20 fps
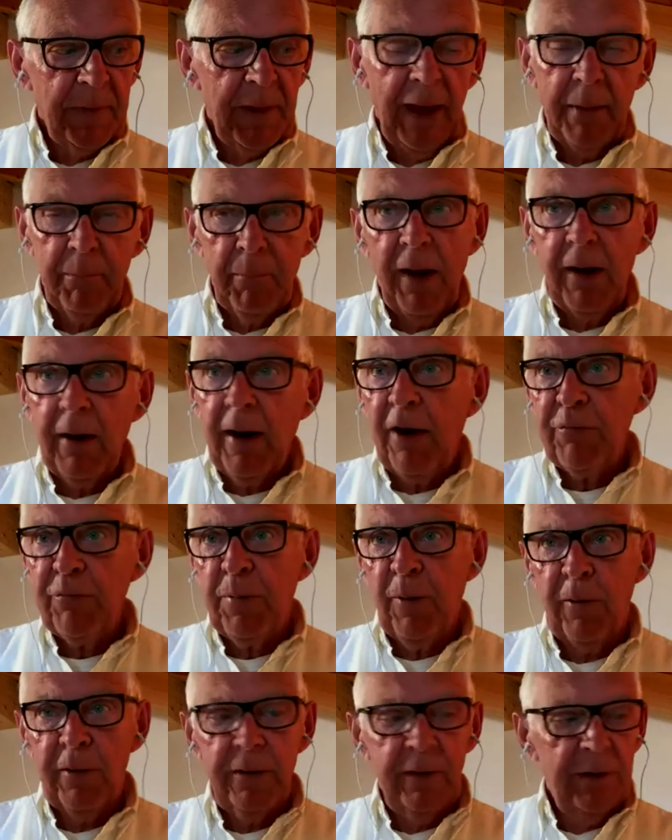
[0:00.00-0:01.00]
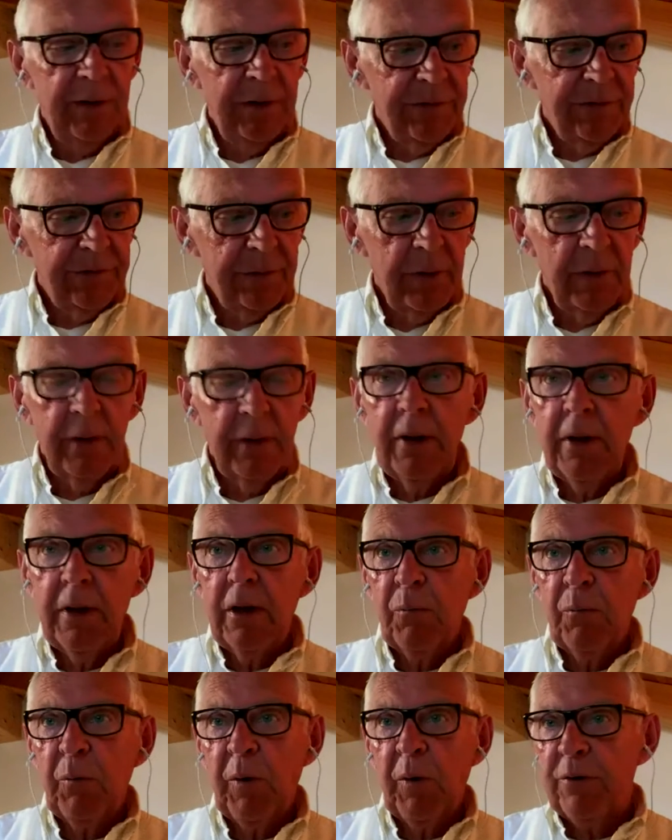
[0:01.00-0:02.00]
And my last point is,
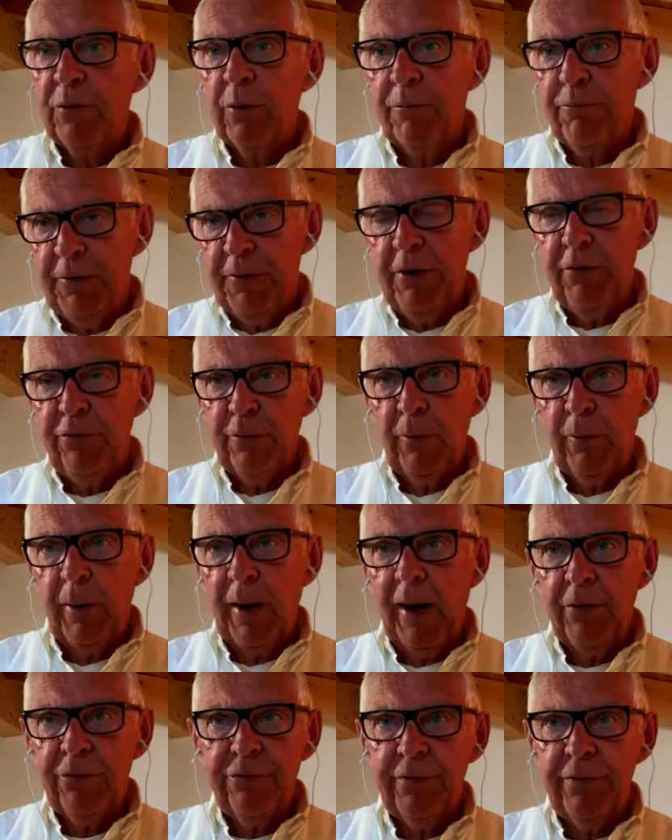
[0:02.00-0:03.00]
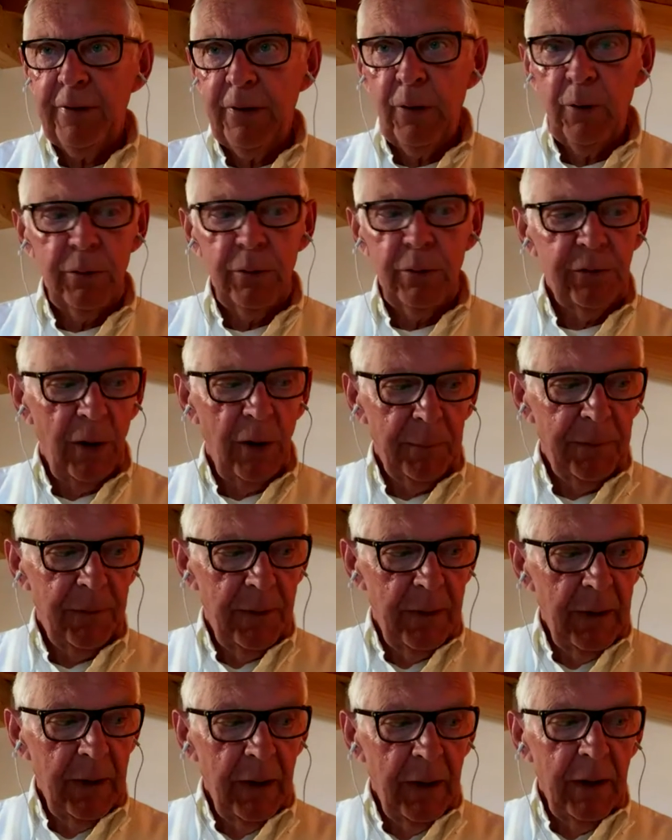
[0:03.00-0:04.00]
when you have finished your last CEO job,
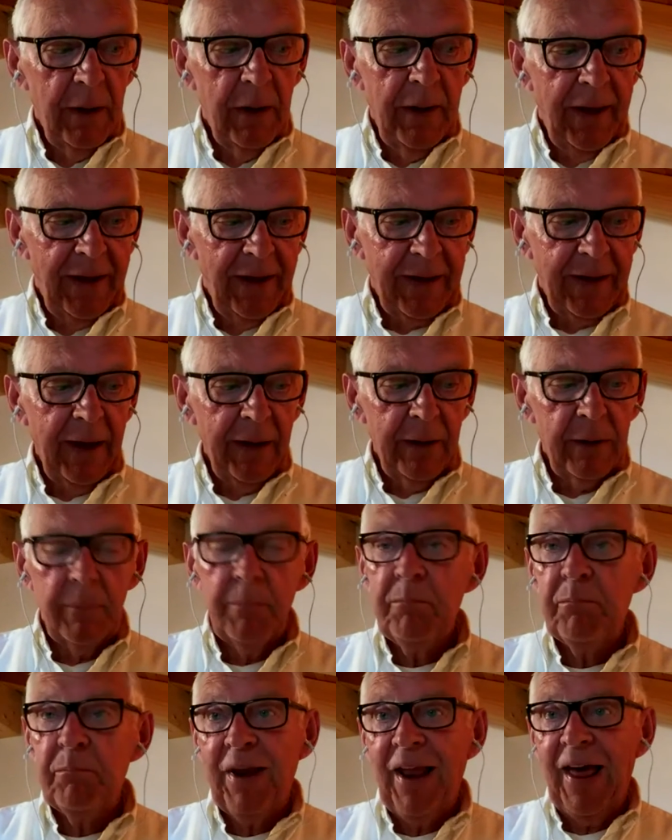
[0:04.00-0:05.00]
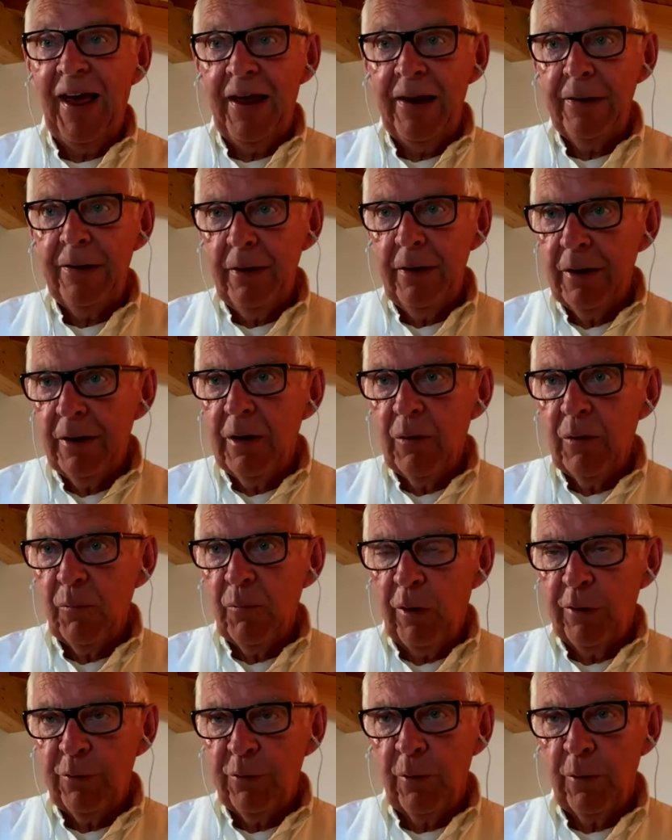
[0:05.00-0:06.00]
again, plan
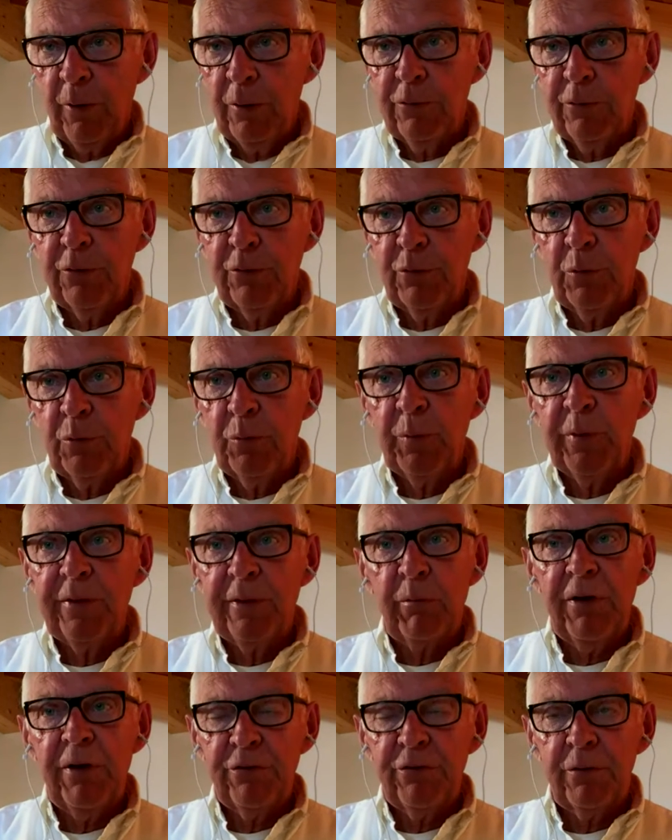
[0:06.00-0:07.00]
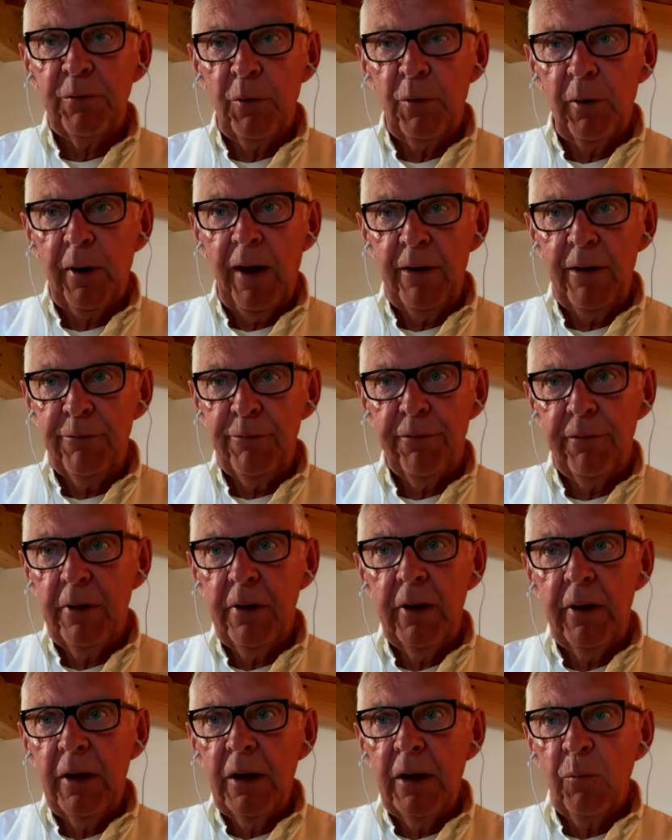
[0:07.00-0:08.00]
what you're going to do with the rest of your life.
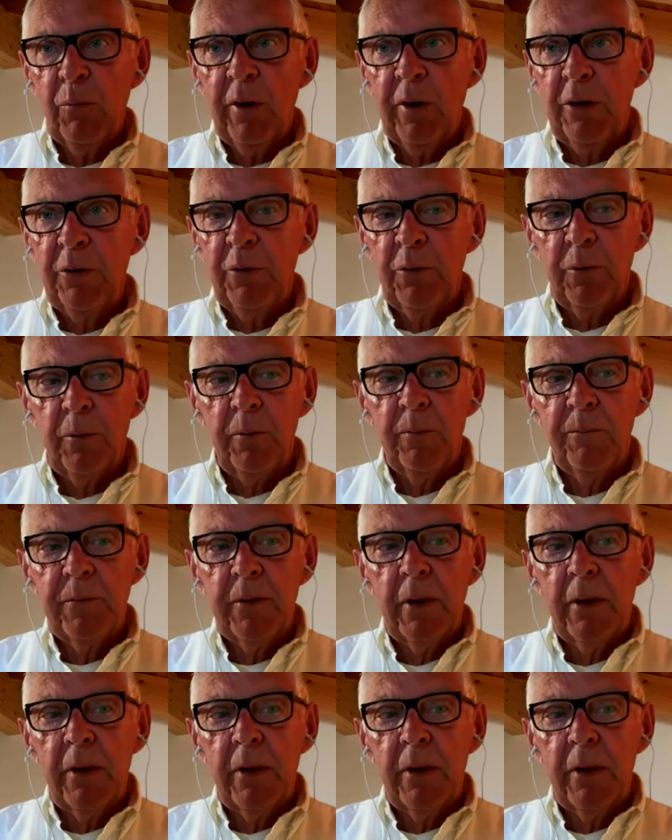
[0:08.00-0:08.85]
Will you